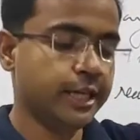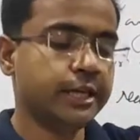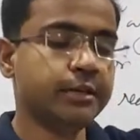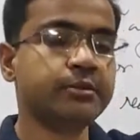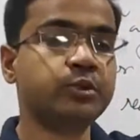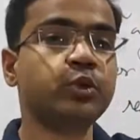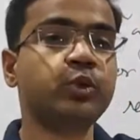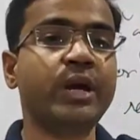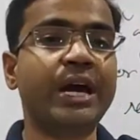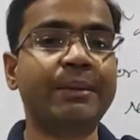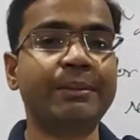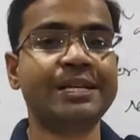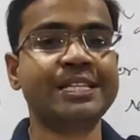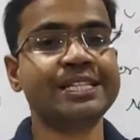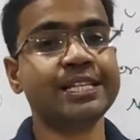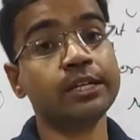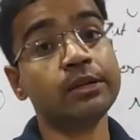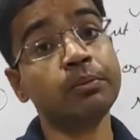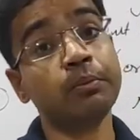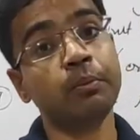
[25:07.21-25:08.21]
two
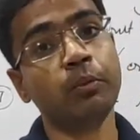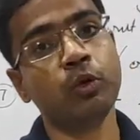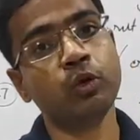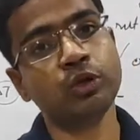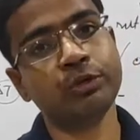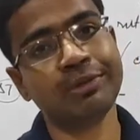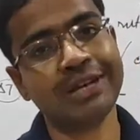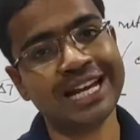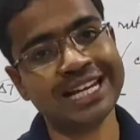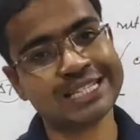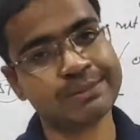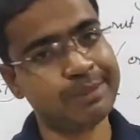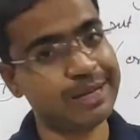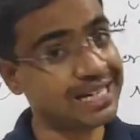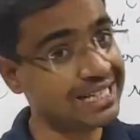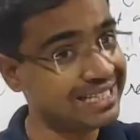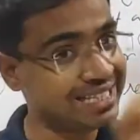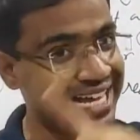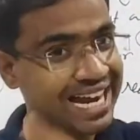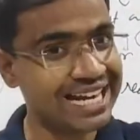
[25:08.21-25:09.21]
dimension, both will
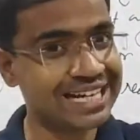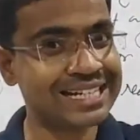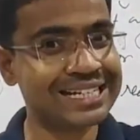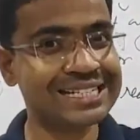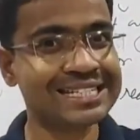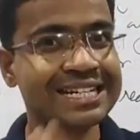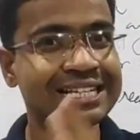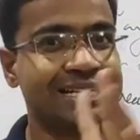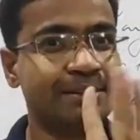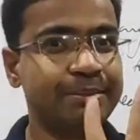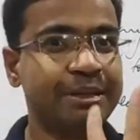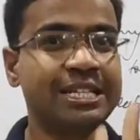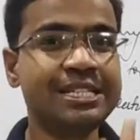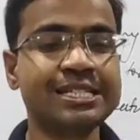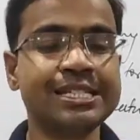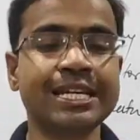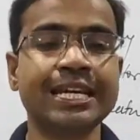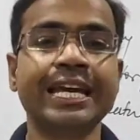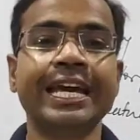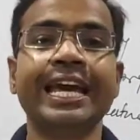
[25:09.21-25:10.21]
expand. That result
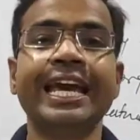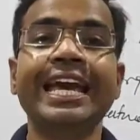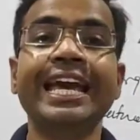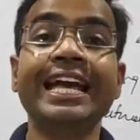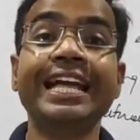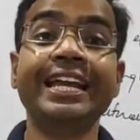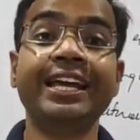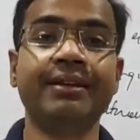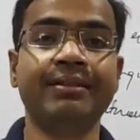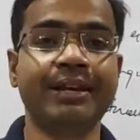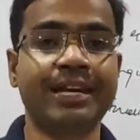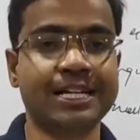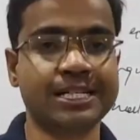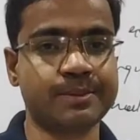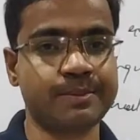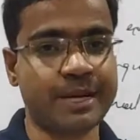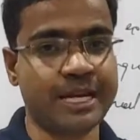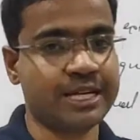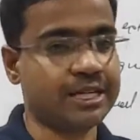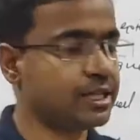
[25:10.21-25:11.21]
means area will
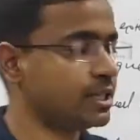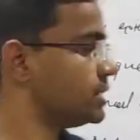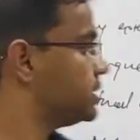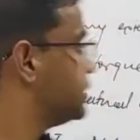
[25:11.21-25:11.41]
expand.